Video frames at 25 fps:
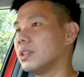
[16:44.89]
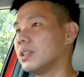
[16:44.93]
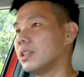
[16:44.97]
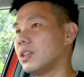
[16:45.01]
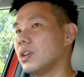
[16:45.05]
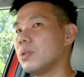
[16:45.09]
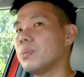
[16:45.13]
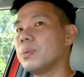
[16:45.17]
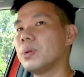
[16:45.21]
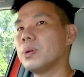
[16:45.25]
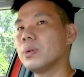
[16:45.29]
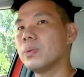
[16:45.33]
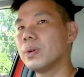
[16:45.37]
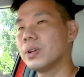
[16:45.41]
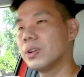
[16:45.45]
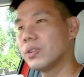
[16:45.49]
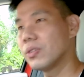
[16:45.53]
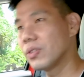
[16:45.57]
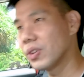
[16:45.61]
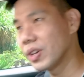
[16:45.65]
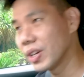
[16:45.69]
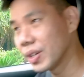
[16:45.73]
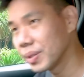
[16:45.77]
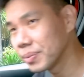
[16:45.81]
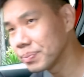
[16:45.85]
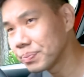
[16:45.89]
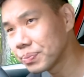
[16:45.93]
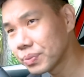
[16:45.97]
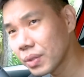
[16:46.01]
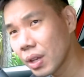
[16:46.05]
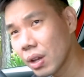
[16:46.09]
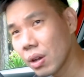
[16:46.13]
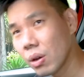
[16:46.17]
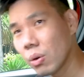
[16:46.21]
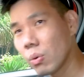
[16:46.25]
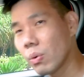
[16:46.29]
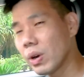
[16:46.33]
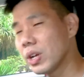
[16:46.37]
You'll be wondering,
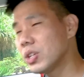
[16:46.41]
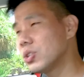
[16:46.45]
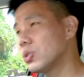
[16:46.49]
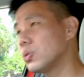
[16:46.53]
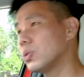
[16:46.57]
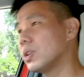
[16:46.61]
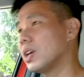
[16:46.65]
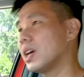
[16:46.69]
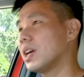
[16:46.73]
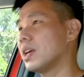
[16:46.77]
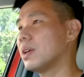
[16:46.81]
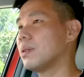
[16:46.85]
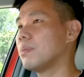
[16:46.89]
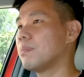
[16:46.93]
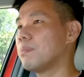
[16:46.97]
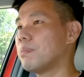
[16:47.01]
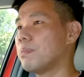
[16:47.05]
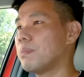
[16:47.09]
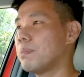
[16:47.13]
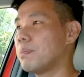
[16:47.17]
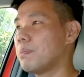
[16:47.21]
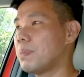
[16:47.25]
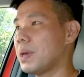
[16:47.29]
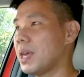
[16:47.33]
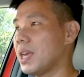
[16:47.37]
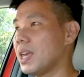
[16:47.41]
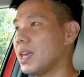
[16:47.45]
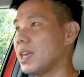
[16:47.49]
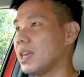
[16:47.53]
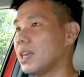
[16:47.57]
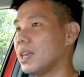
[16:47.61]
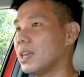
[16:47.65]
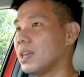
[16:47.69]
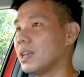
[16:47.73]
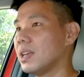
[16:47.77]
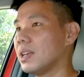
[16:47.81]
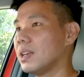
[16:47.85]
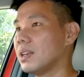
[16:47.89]
why should I
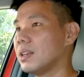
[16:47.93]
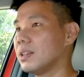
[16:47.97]
pay